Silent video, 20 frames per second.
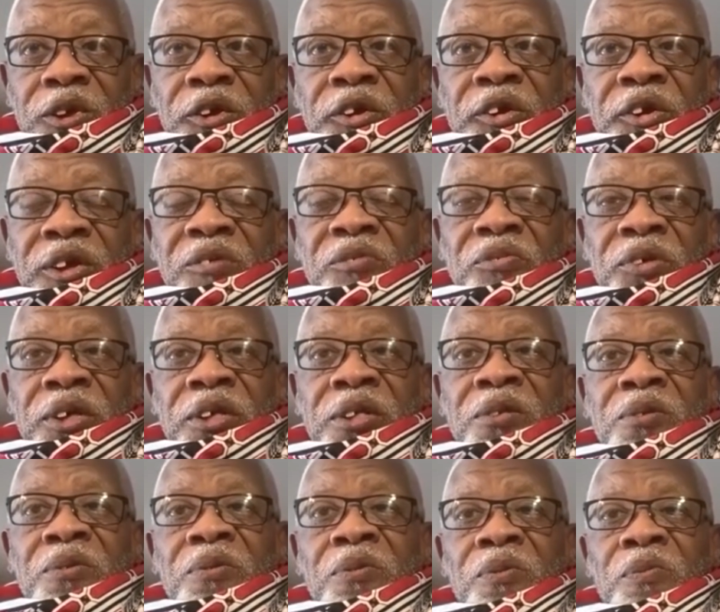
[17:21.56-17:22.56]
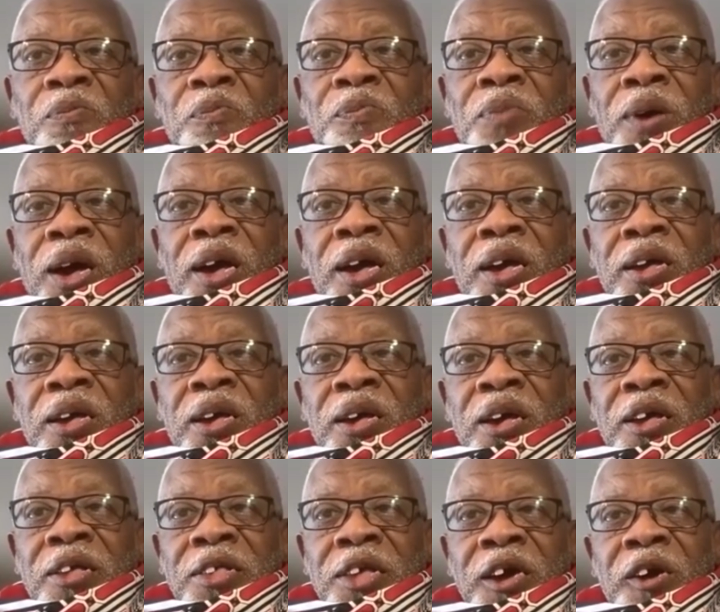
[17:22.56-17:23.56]
driven by
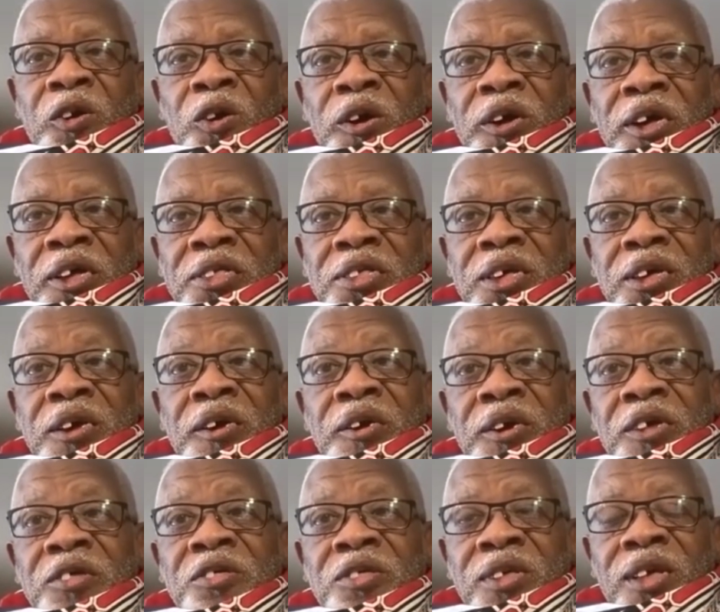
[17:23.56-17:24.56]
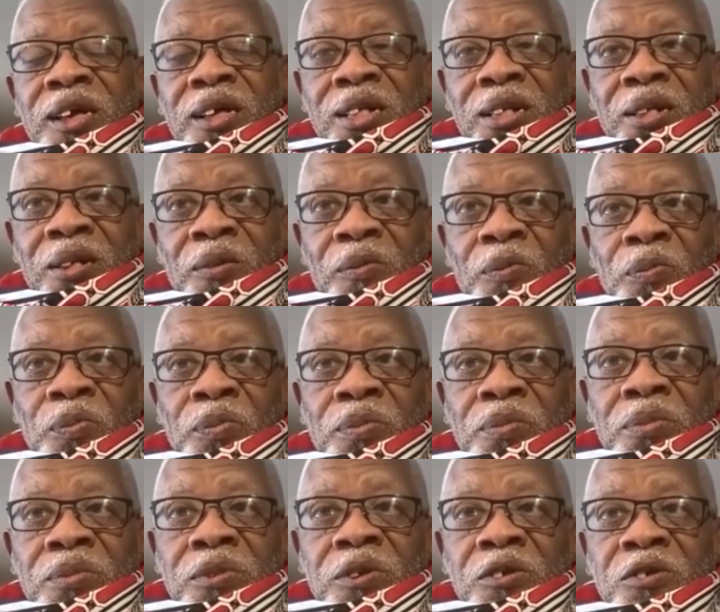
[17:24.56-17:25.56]
a narrow and irrational
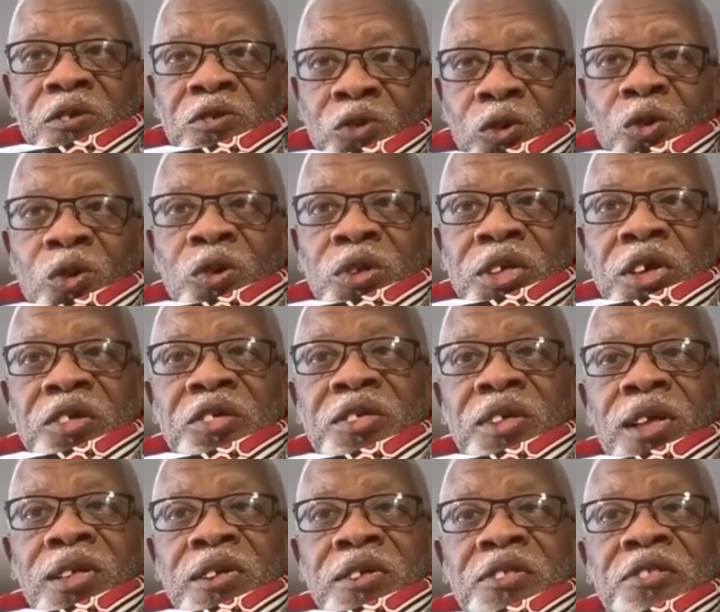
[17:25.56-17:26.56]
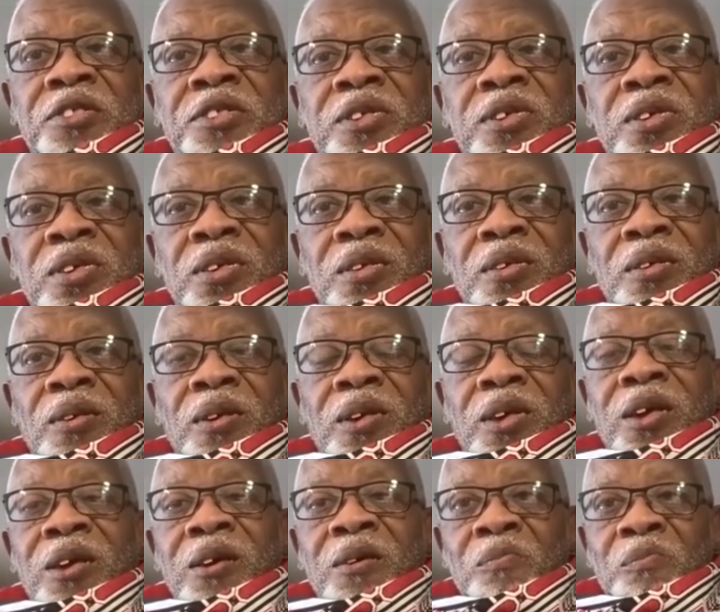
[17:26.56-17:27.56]
Zulu nationalist
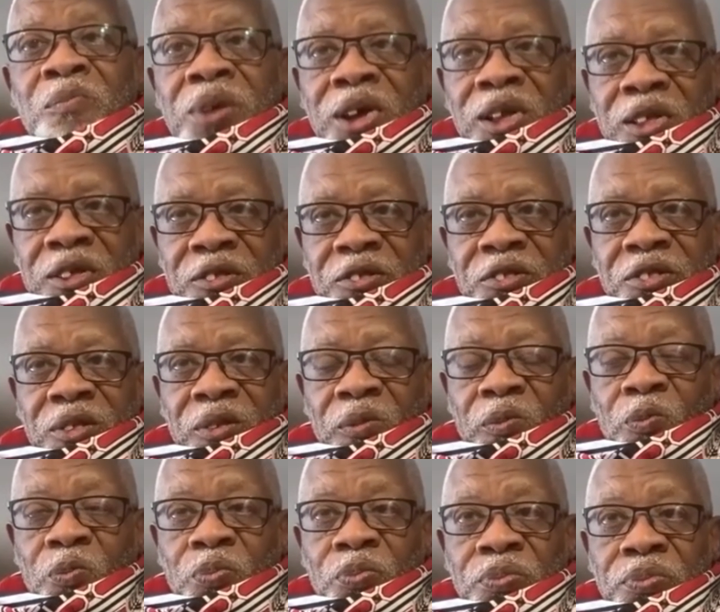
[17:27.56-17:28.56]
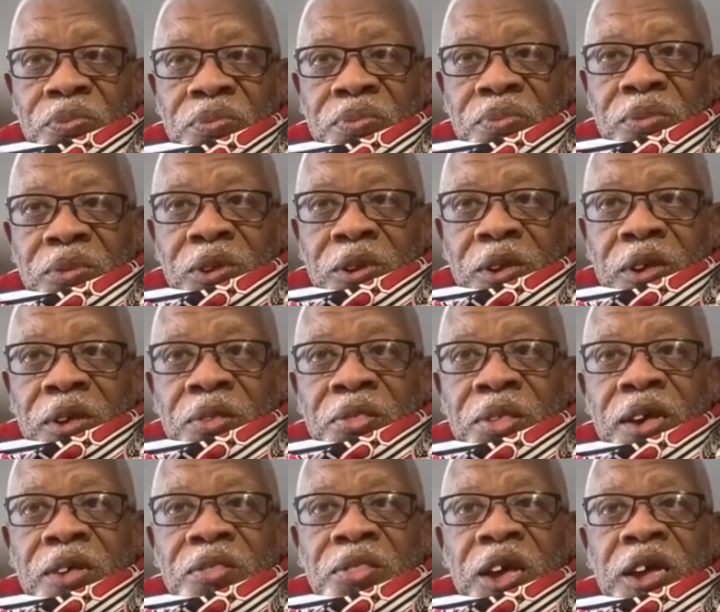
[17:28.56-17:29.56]
impulse.
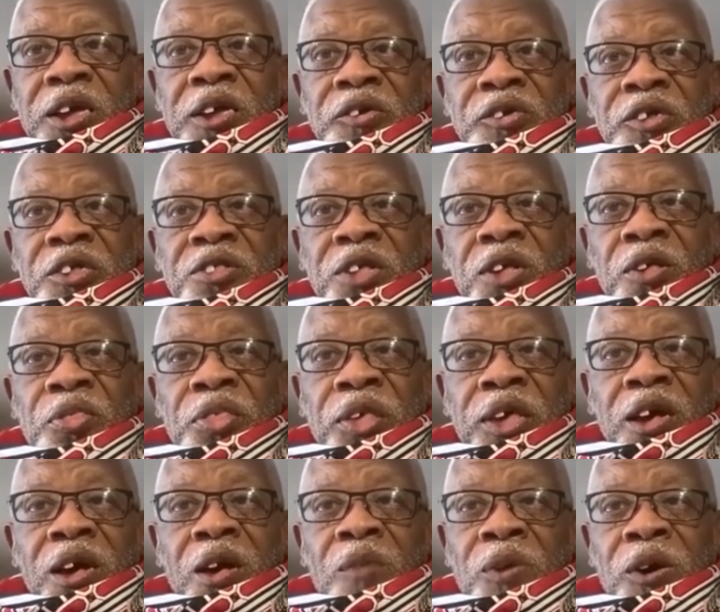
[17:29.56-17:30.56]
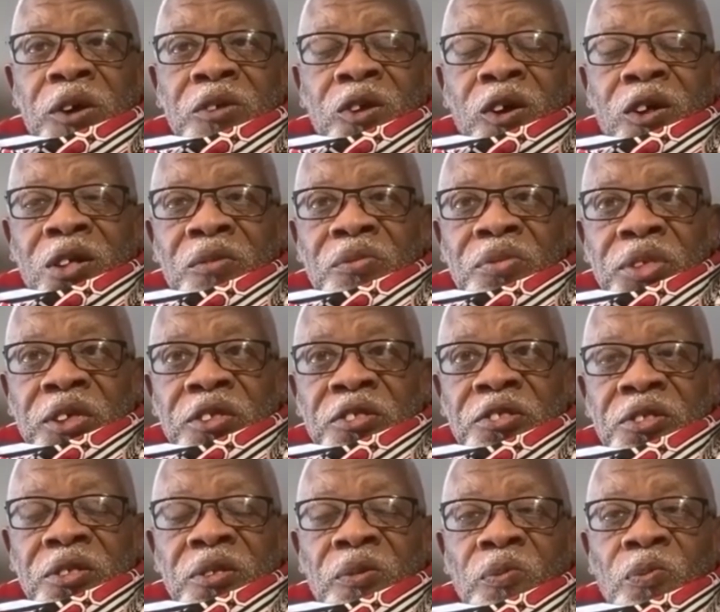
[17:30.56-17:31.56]
The interesting thing about all of
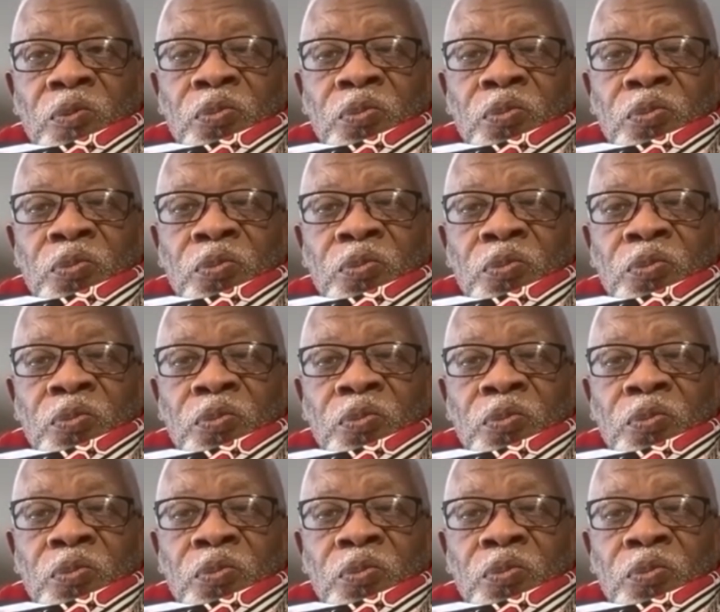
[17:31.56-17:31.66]
this